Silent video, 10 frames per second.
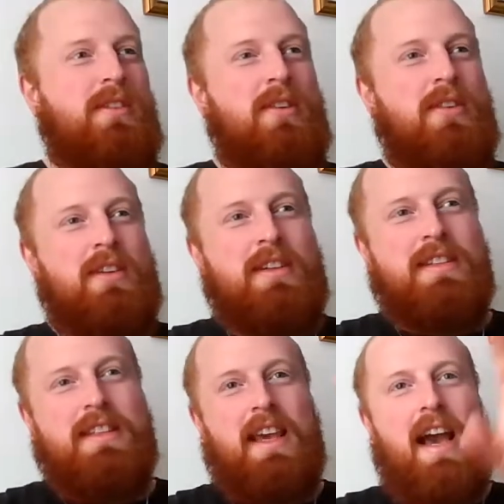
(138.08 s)

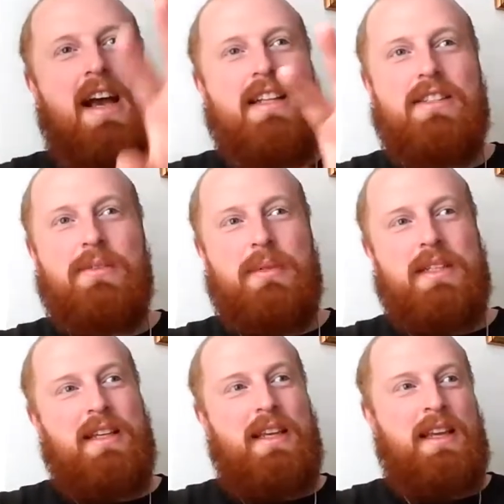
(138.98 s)
dogs, cats, we
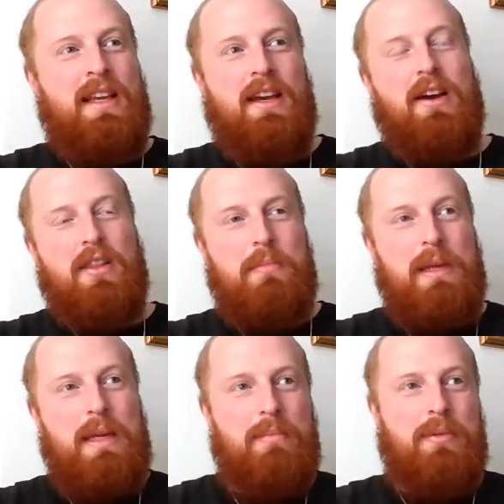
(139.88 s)
see other
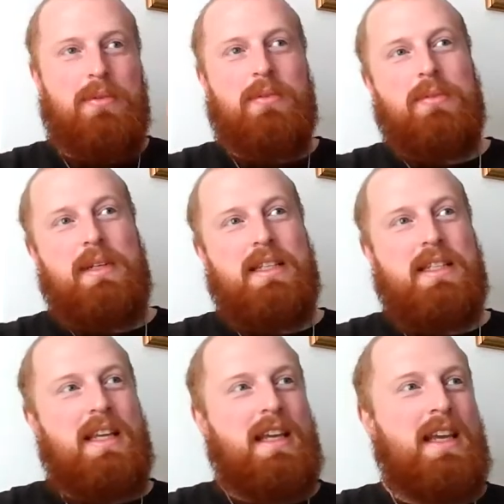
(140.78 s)
people, we
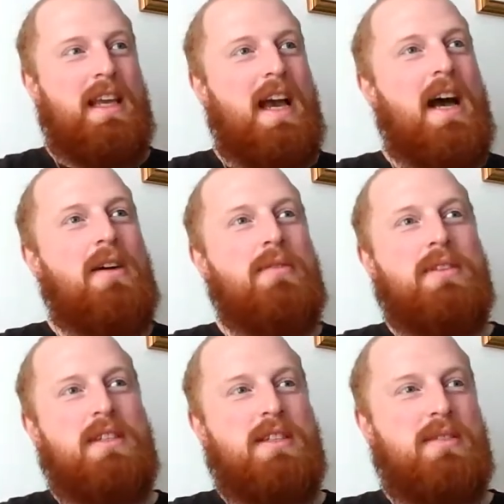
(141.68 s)
see
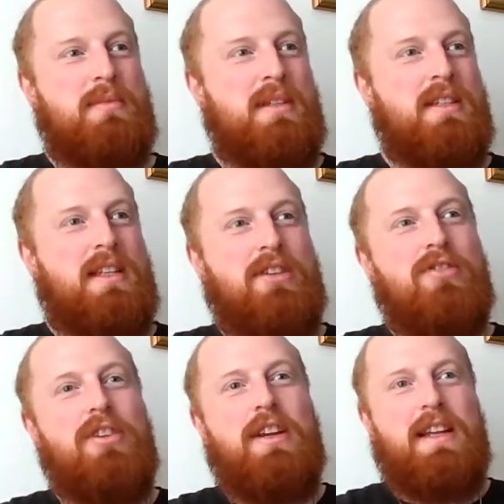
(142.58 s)
houses, we see
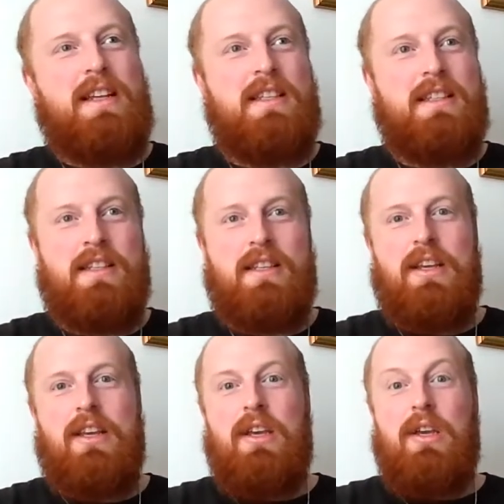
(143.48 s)
trees.
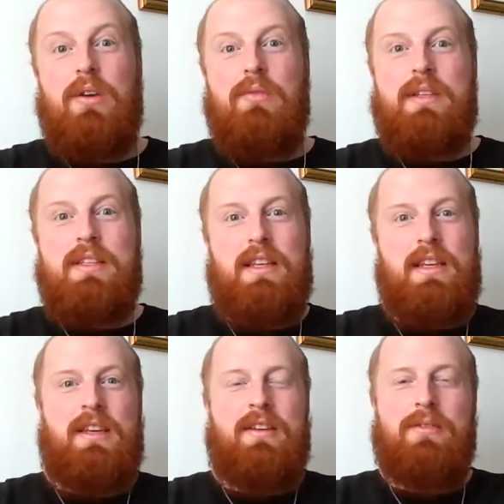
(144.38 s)
We
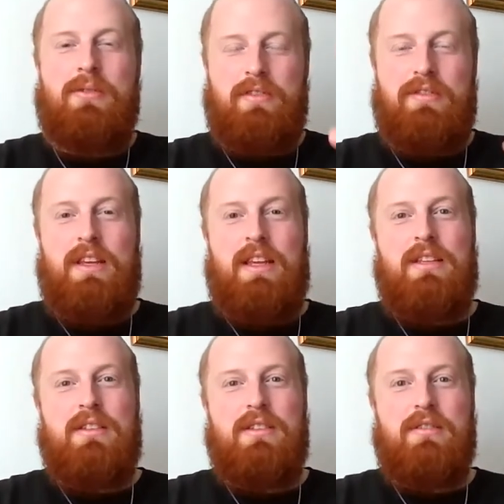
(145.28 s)
see all of
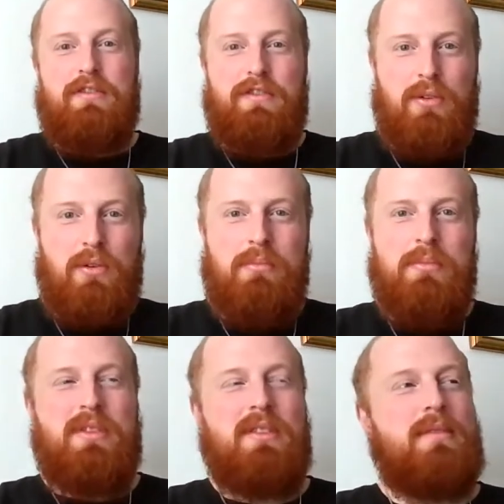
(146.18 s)
these
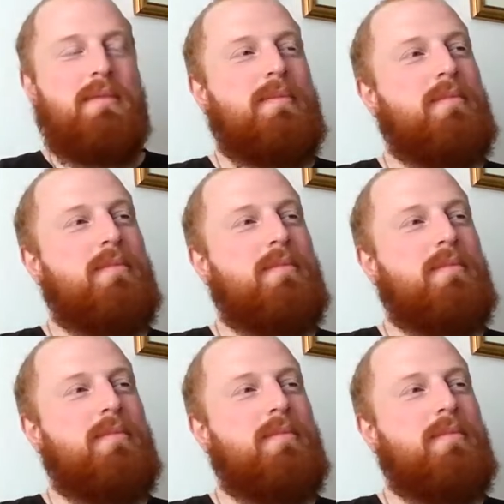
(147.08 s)
forms.